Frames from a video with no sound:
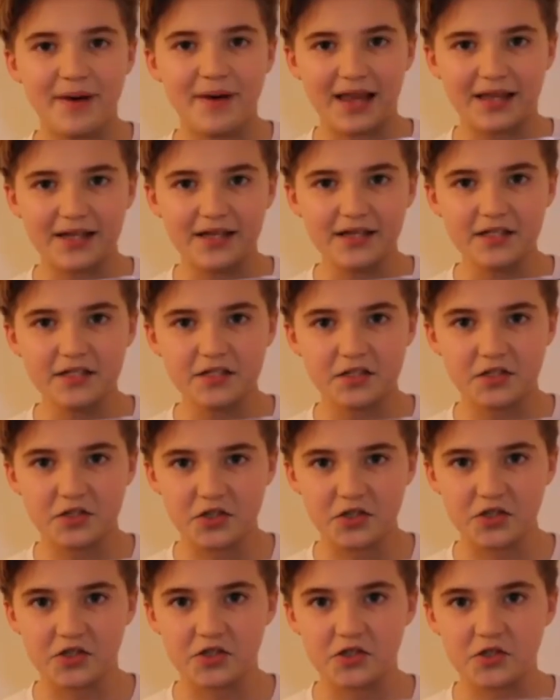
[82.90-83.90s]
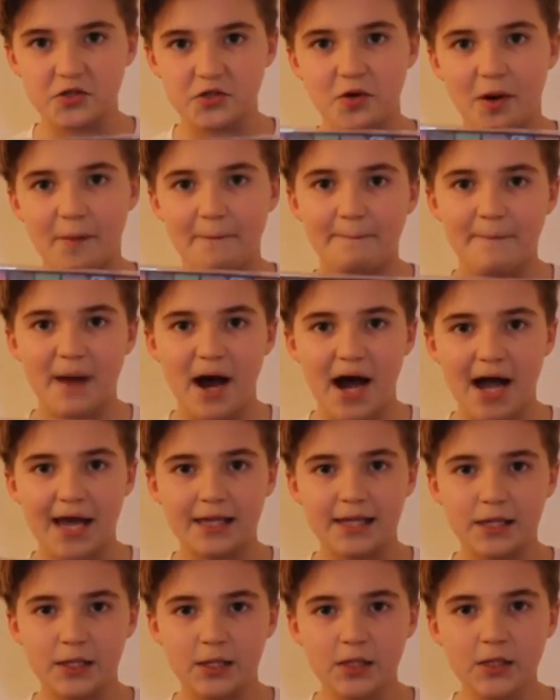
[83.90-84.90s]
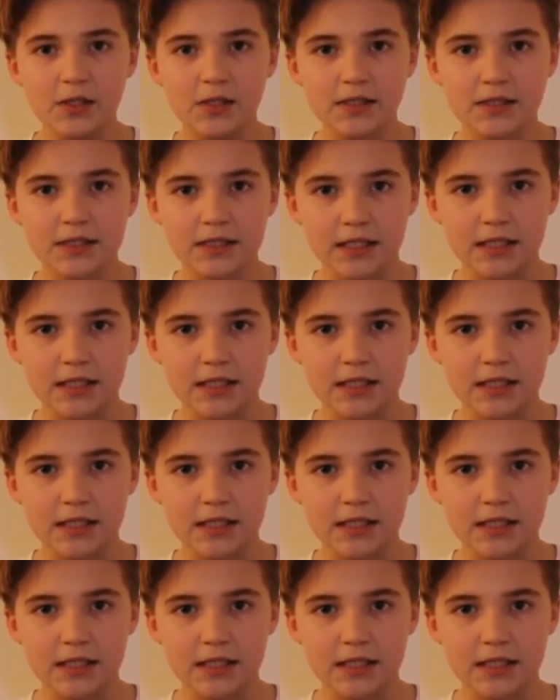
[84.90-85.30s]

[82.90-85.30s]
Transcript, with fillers: Palette to do my look.